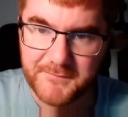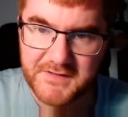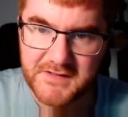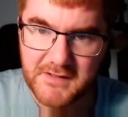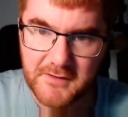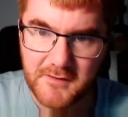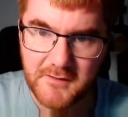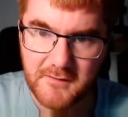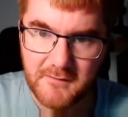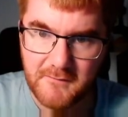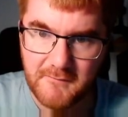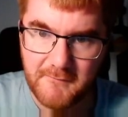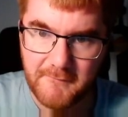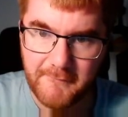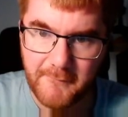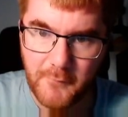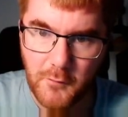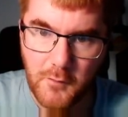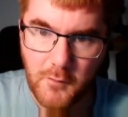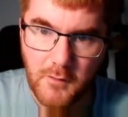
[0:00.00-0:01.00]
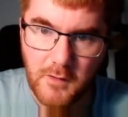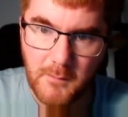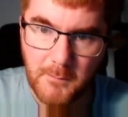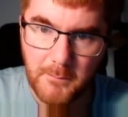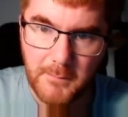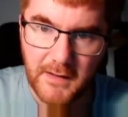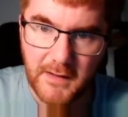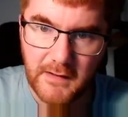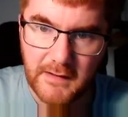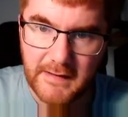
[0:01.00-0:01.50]
so 4
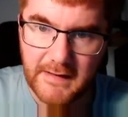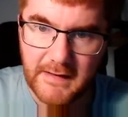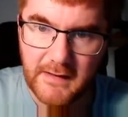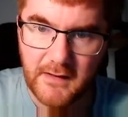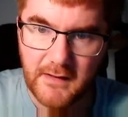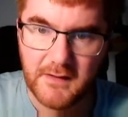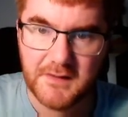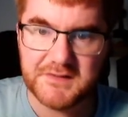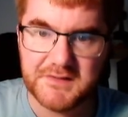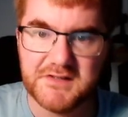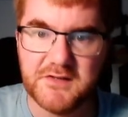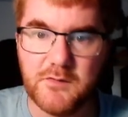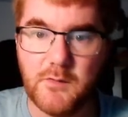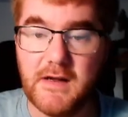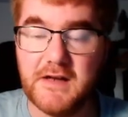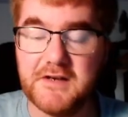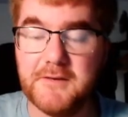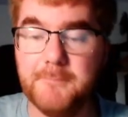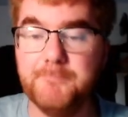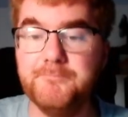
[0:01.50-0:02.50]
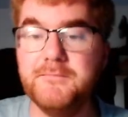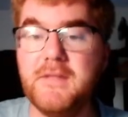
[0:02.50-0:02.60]
pi r squared.